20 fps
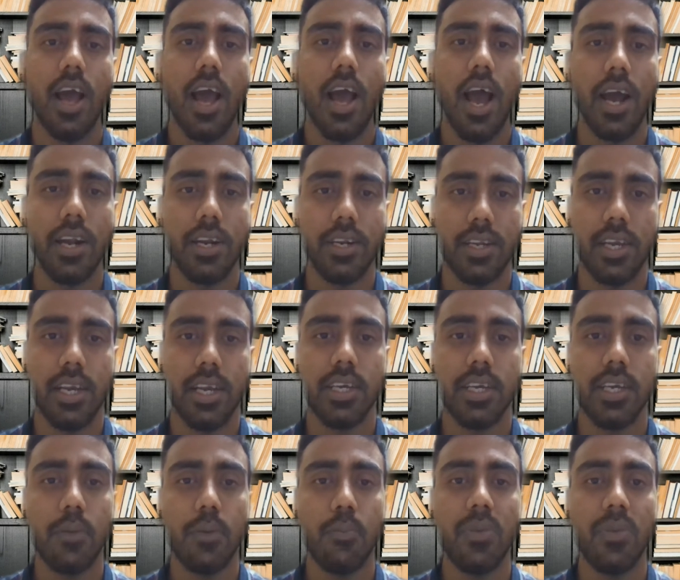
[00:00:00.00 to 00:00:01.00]
and it
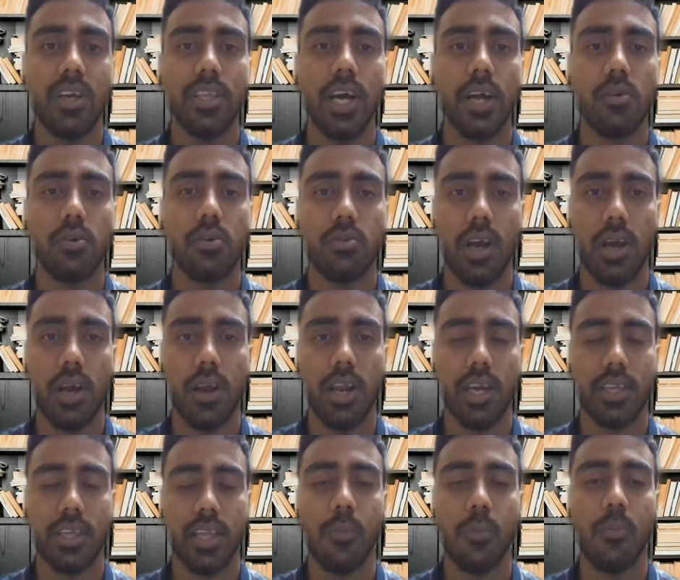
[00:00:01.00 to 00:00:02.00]
give me that like
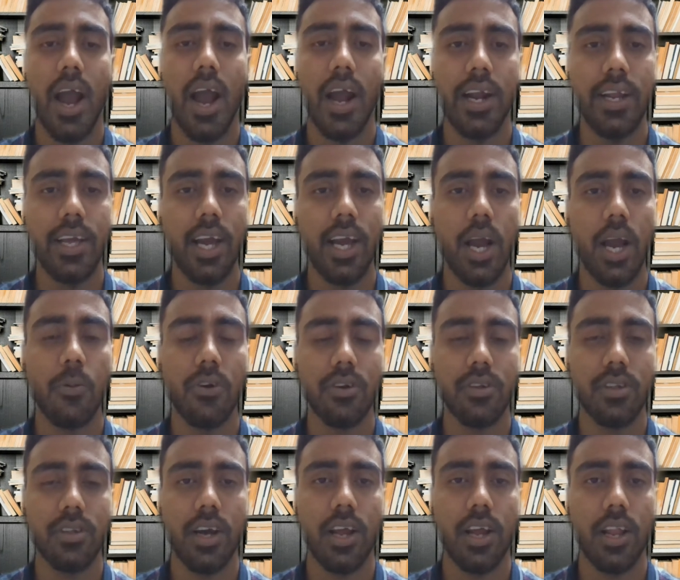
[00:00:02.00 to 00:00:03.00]
some idea about the